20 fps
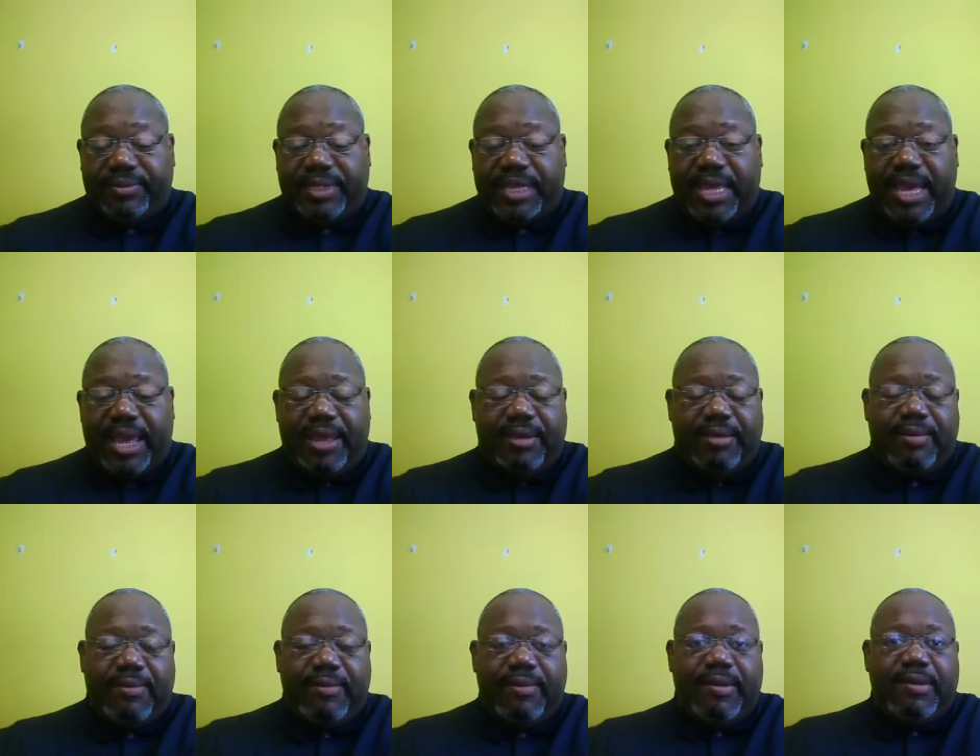okay,
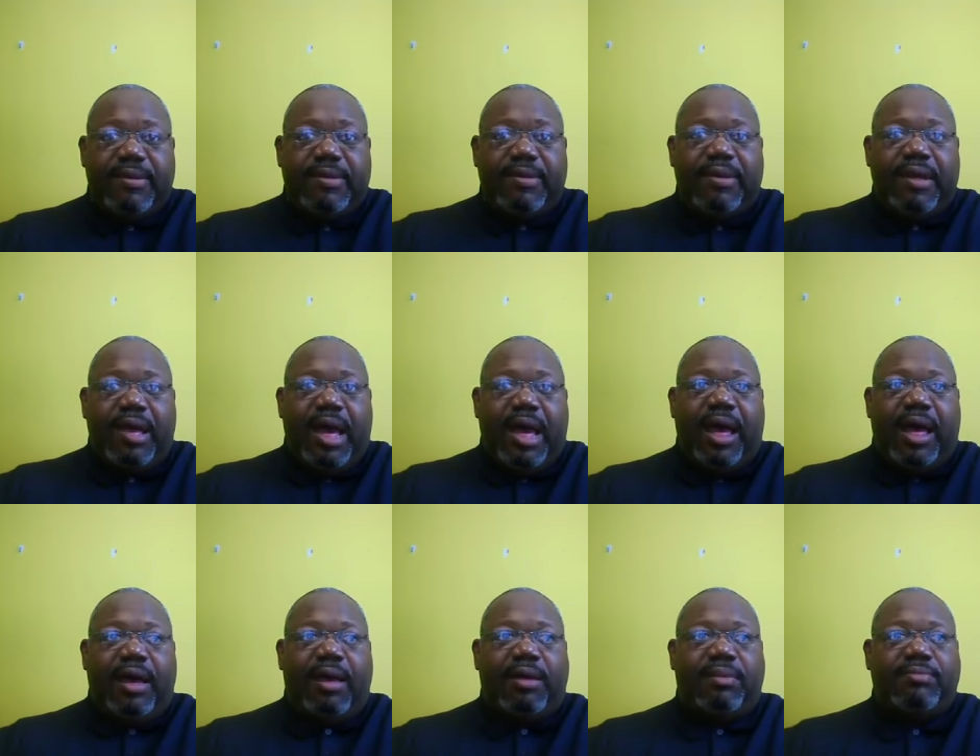
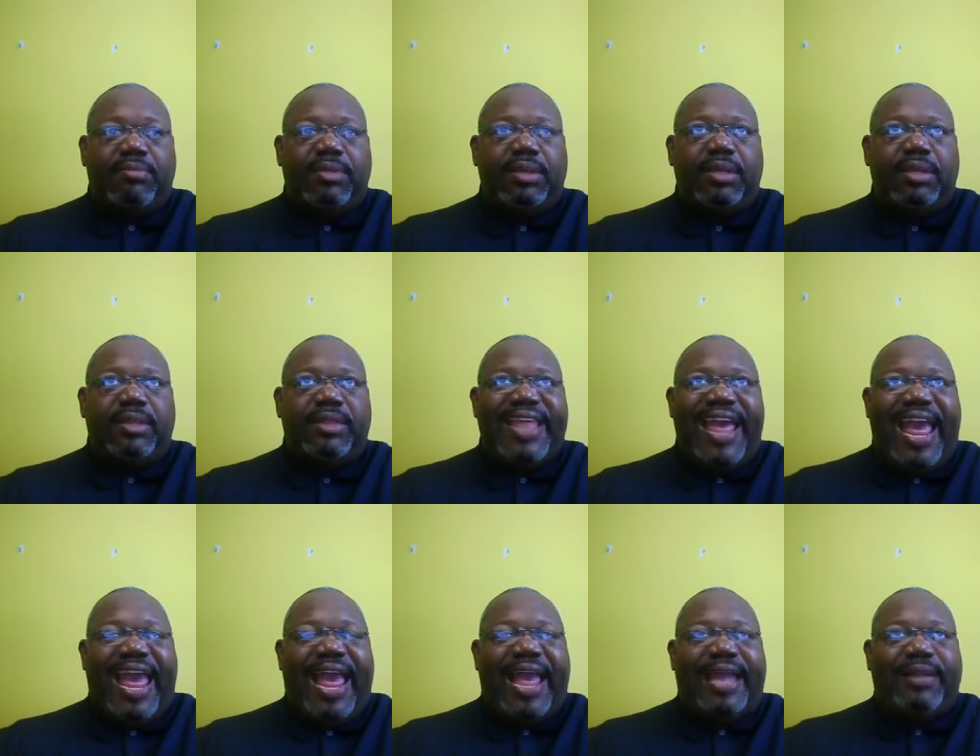um,
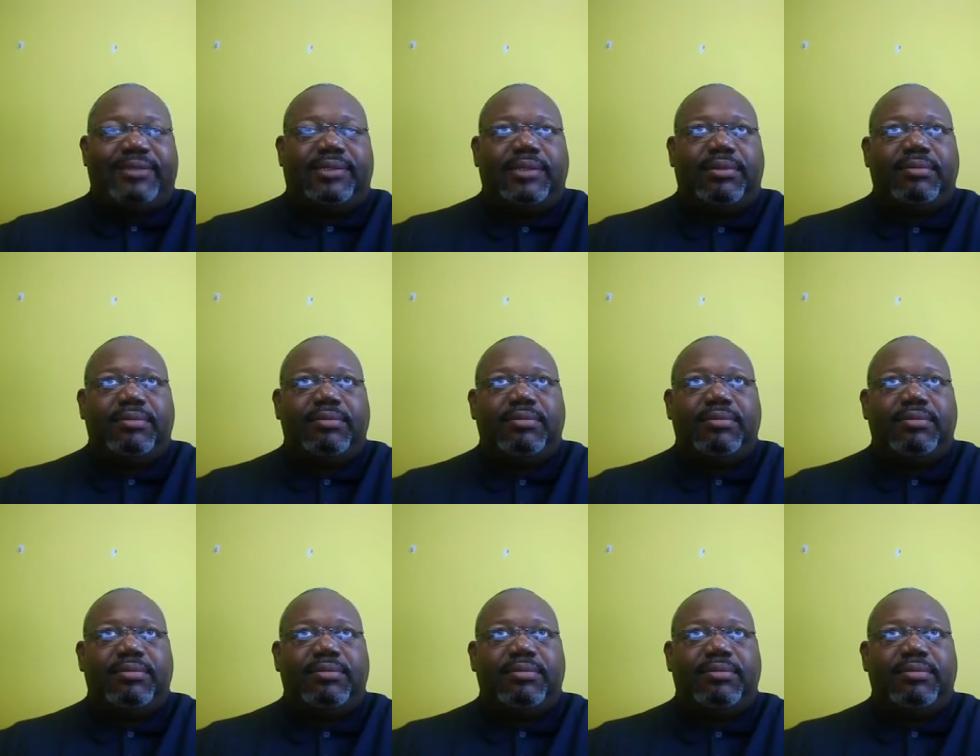that